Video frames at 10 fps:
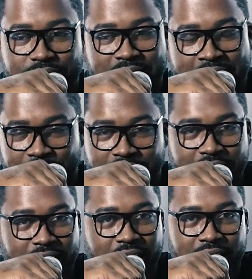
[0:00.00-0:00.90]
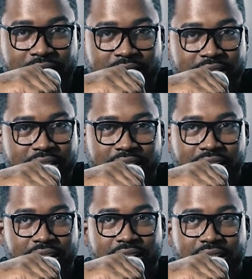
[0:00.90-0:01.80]
Outkast.
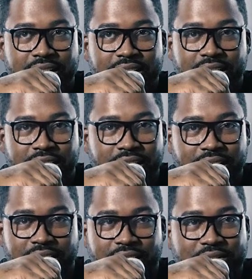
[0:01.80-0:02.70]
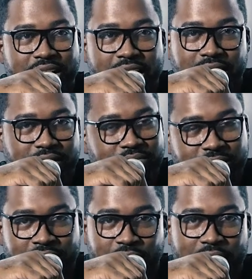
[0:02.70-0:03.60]
I've shot,
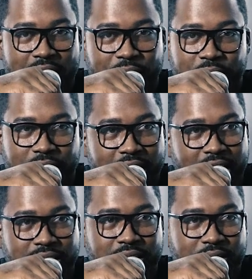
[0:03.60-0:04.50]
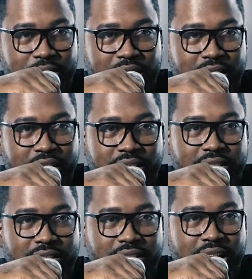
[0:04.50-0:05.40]
you know, like for Vlad TV
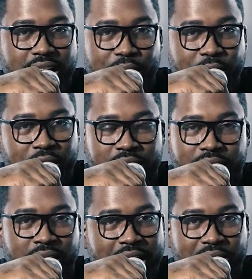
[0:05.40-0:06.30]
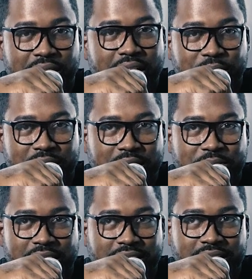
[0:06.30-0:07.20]
and had work like on Complex
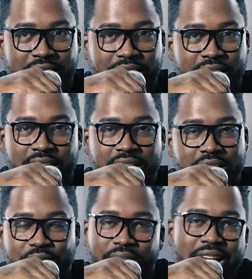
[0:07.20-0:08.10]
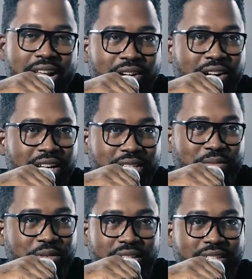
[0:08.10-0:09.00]
Magazine. So a lot of artists,
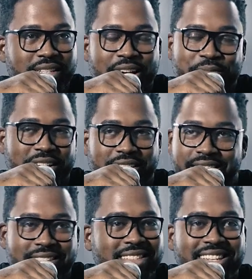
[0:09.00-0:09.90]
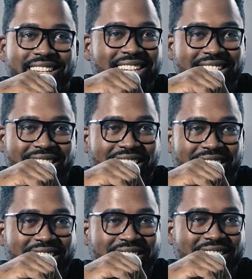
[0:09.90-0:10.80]
but I mean, yeah, the
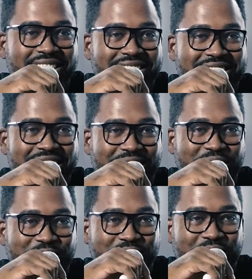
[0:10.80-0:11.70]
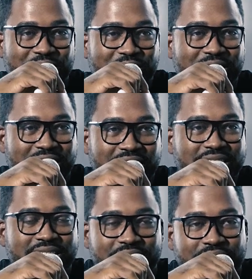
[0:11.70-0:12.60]
list kind of goes on that.
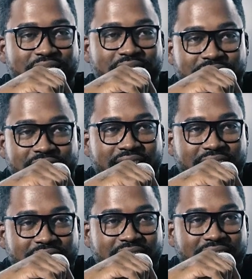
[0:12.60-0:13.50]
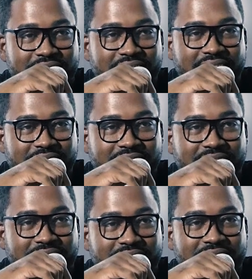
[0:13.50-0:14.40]
Like, so my favorite, like Outkast. How did it
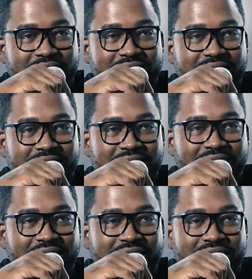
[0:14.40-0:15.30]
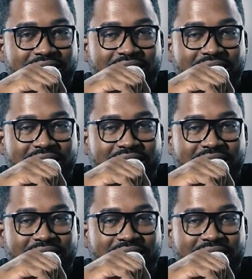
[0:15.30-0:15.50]
feel working with Outkast?